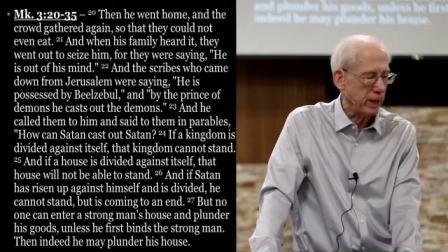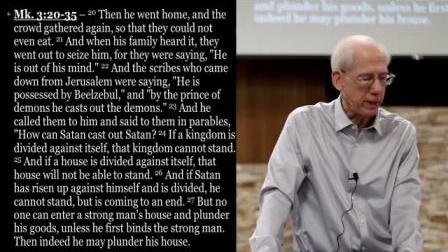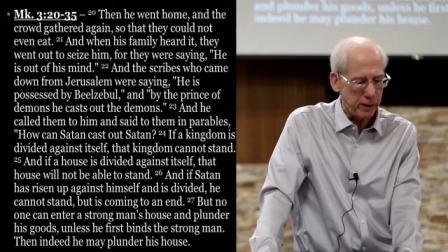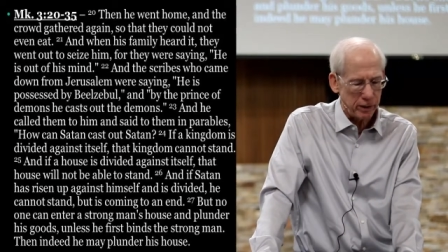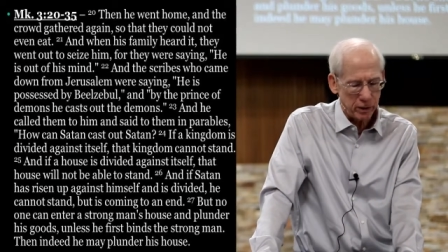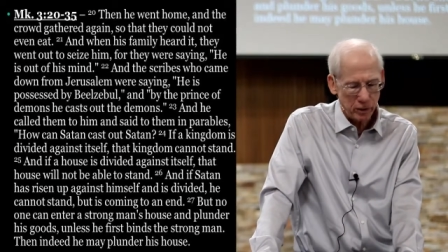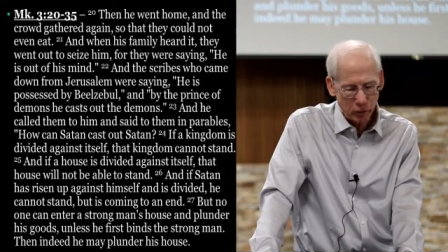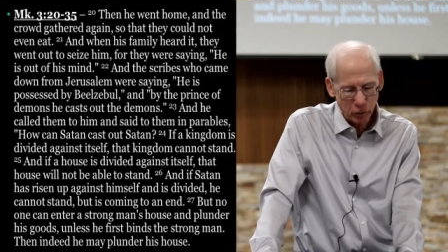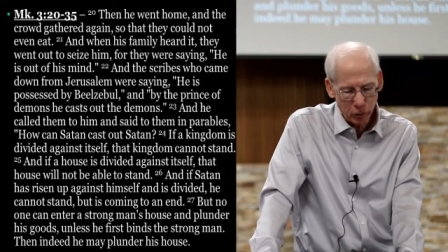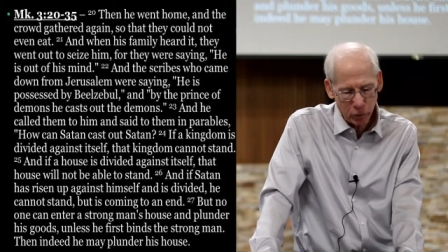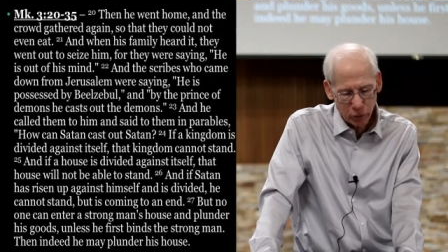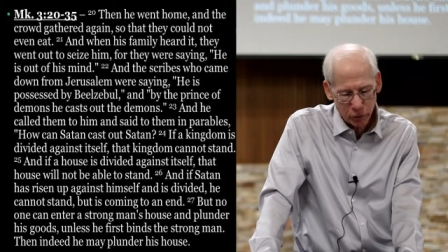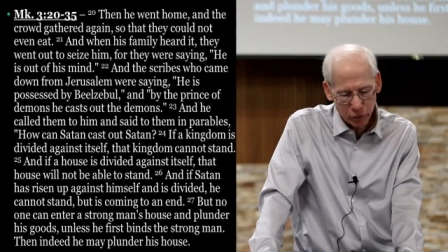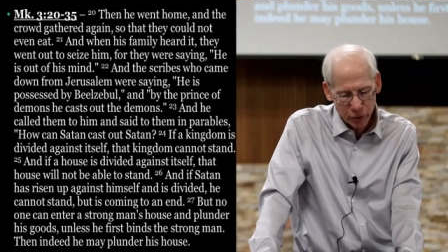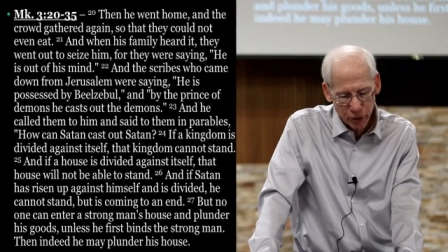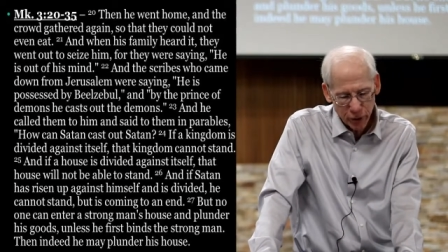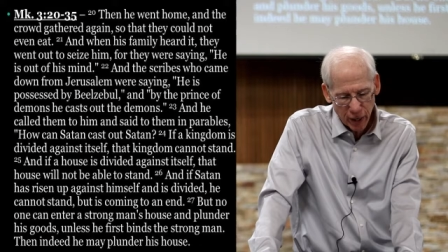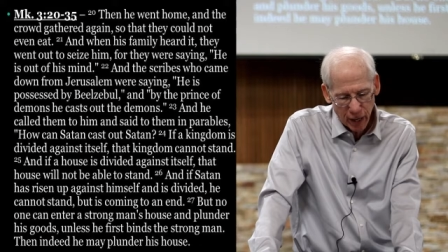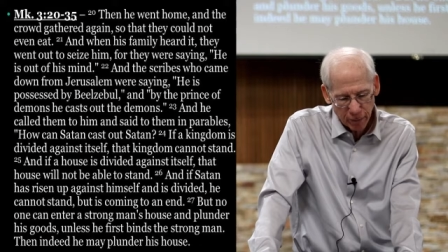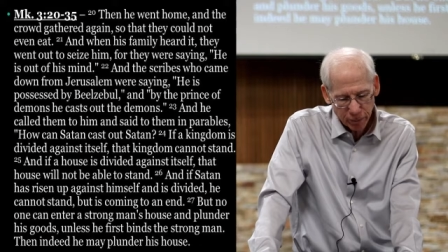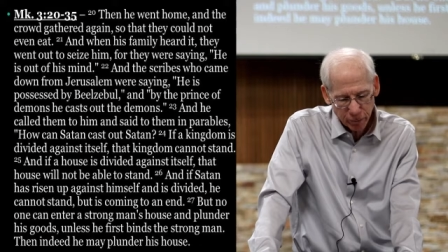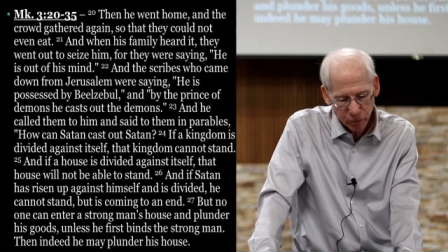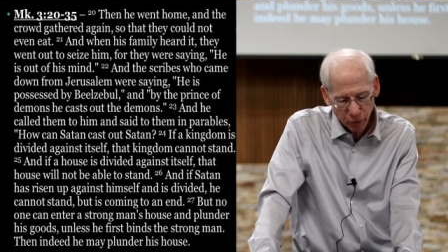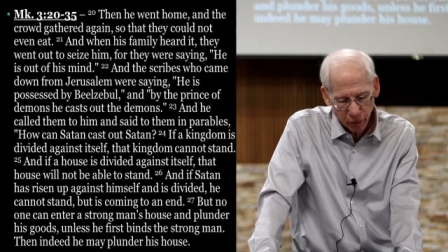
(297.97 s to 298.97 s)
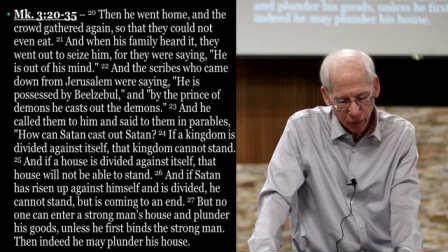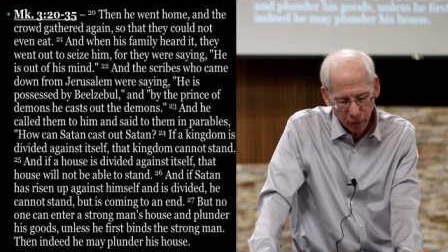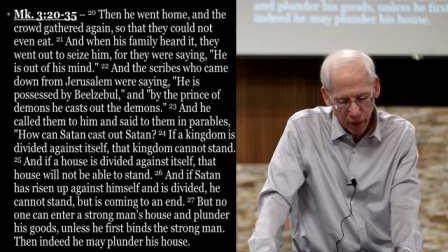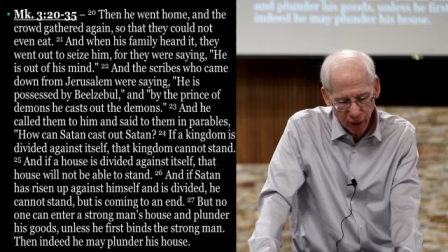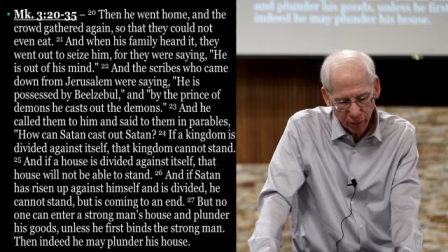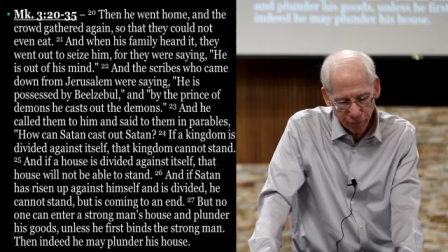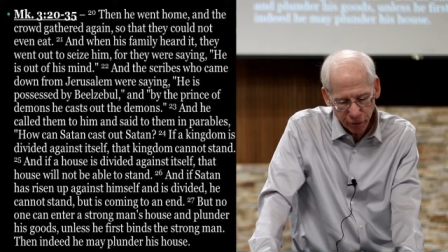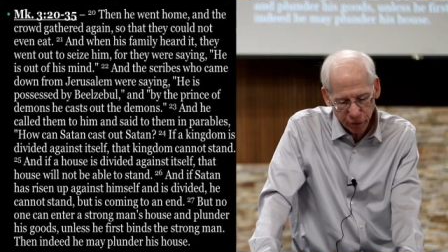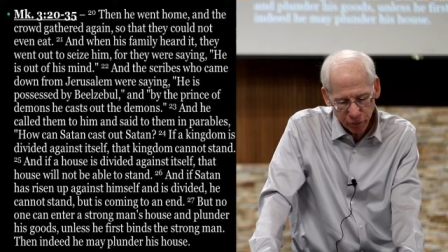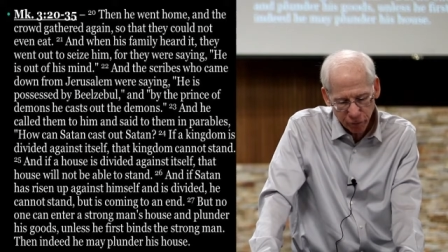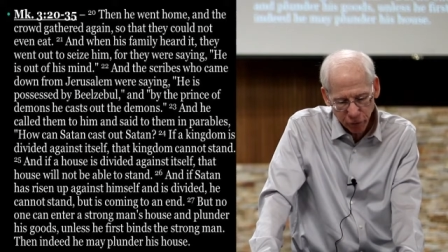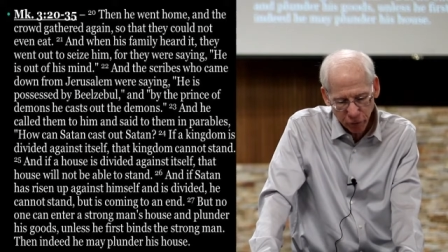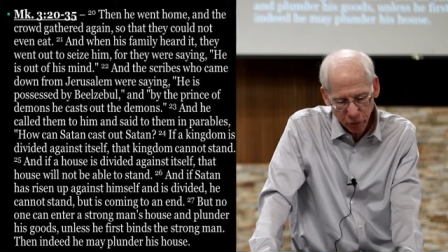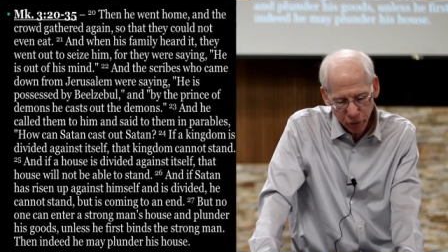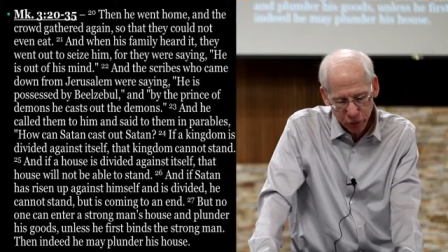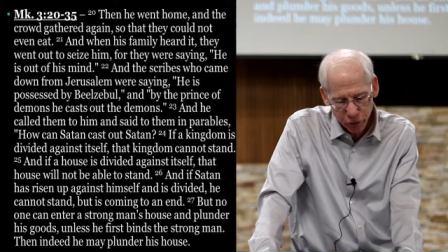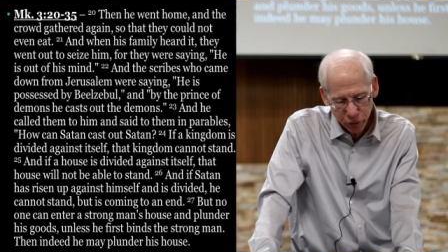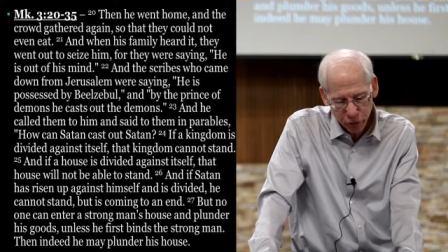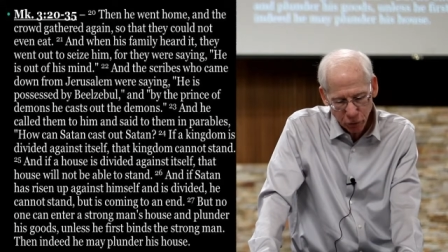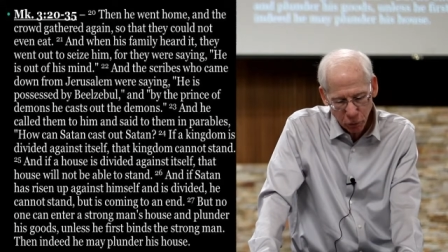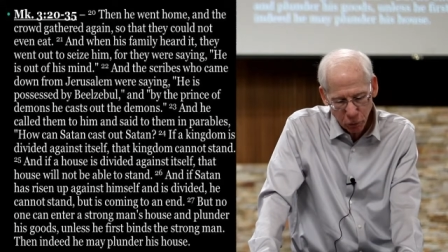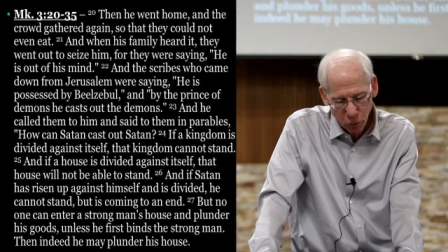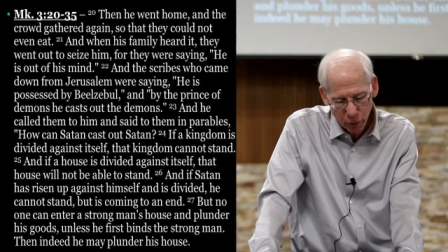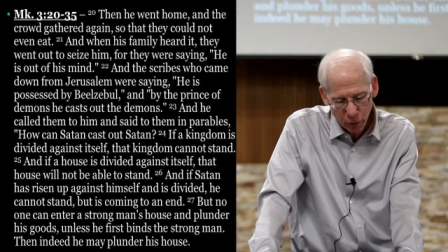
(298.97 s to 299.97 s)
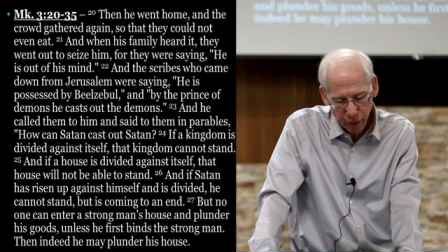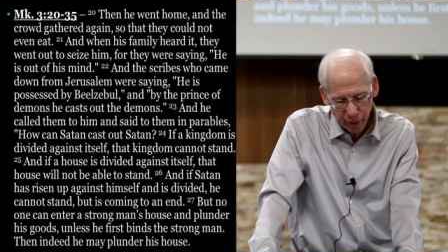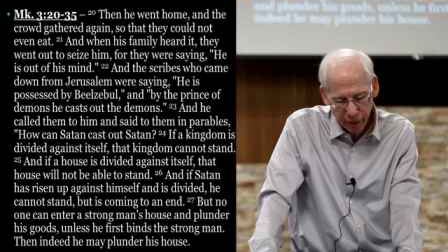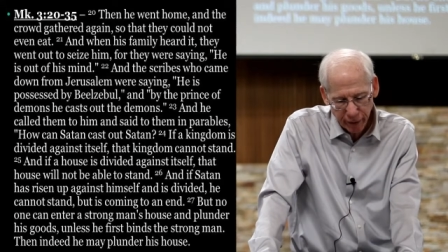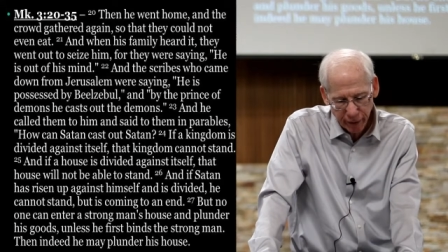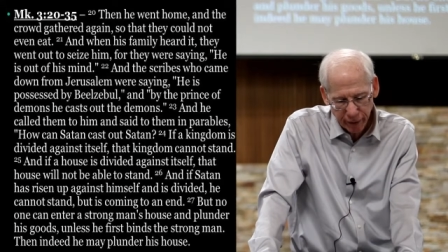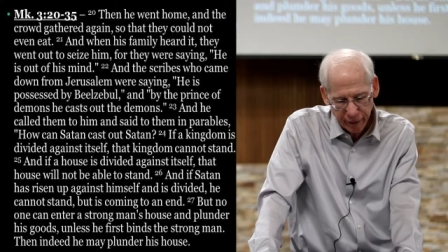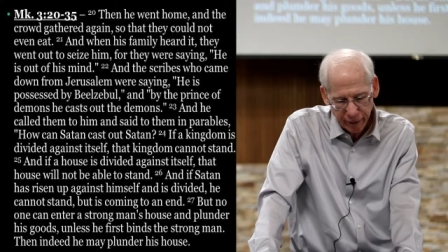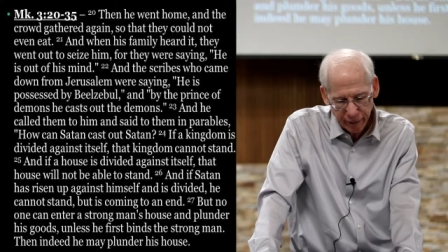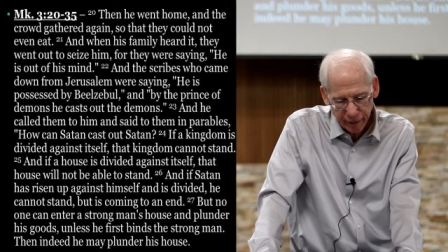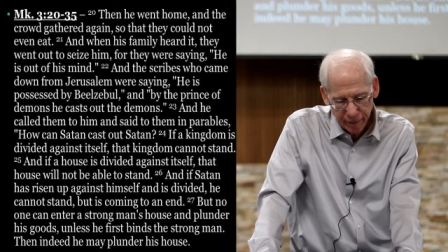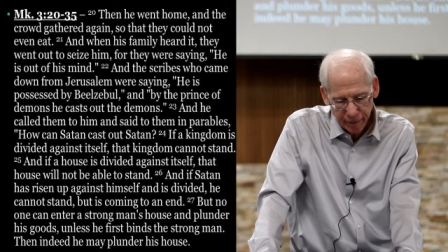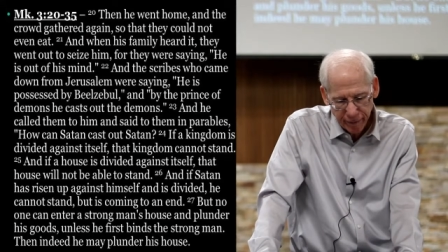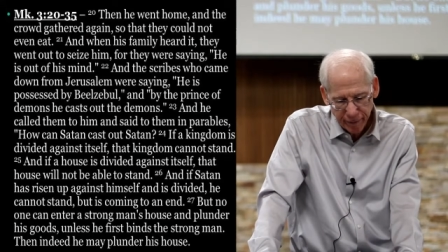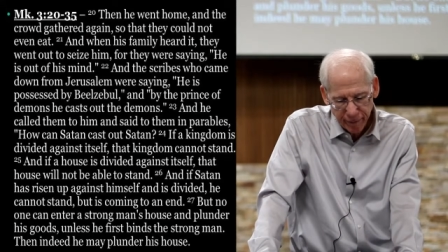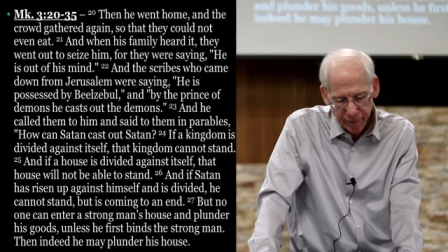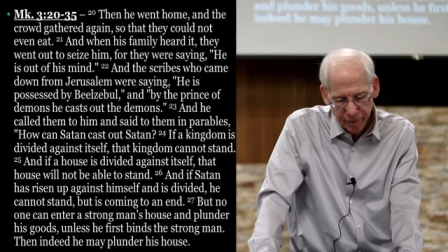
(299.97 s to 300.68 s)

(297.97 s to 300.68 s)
and in Luke chapter 11, verse 20,